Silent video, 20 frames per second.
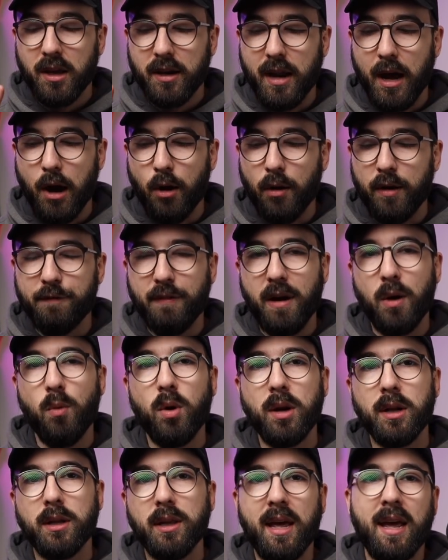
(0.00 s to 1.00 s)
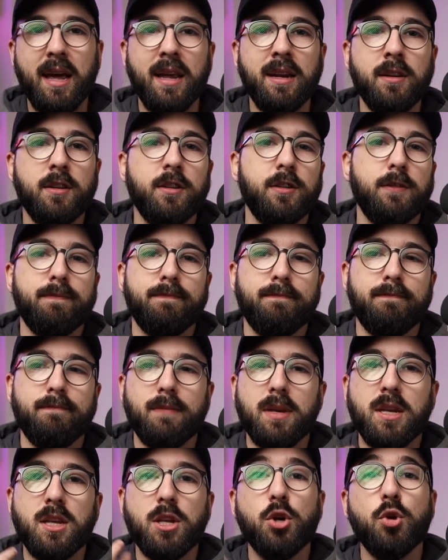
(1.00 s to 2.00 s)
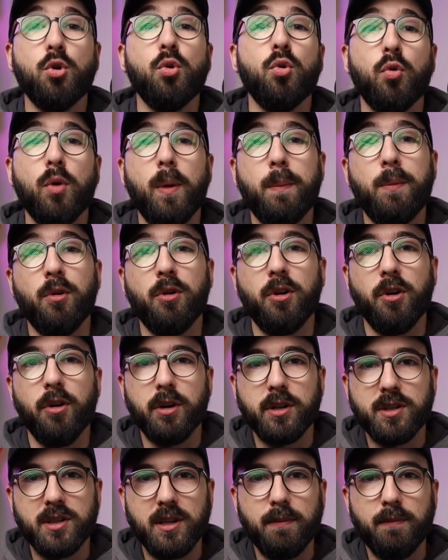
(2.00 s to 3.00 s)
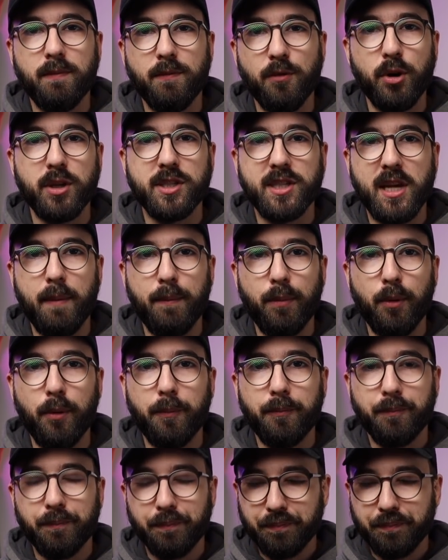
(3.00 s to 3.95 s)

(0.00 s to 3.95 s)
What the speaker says: Now, if I want to lend you cryptocurrency, for example.